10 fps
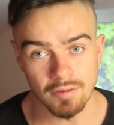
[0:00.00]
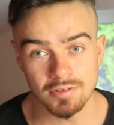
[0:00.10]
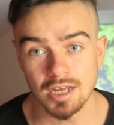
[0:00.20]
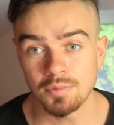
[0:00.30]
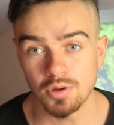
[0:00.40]

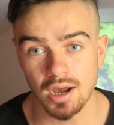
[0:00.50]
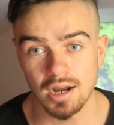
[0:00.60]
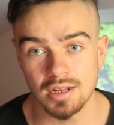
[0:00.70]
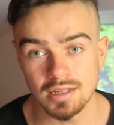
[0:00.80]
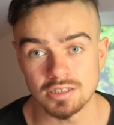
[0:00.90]
Every time you
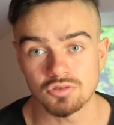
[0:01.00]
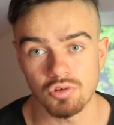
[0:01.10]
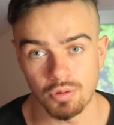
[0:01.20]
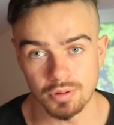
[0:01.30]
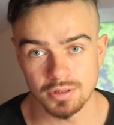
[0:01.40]
hide it, it's
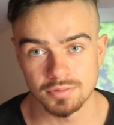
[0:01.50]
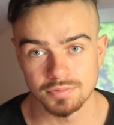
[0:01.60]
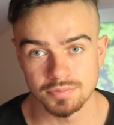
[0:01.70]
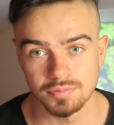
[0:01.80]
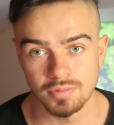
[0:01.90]
growing.
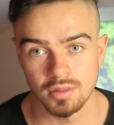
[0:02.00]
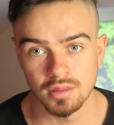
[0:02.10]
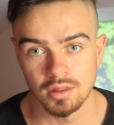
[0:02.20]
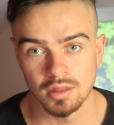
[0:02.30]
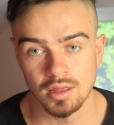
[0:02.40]

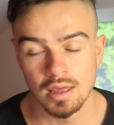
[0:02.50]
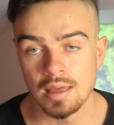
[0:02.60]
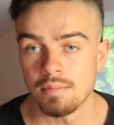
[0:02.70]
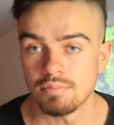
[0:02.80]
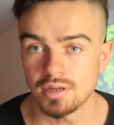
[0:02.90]

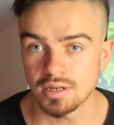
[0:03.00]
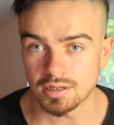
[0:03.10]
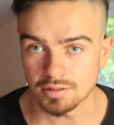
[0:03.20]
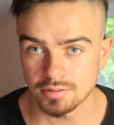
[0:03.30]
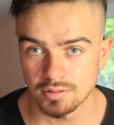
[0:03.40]
Meaning,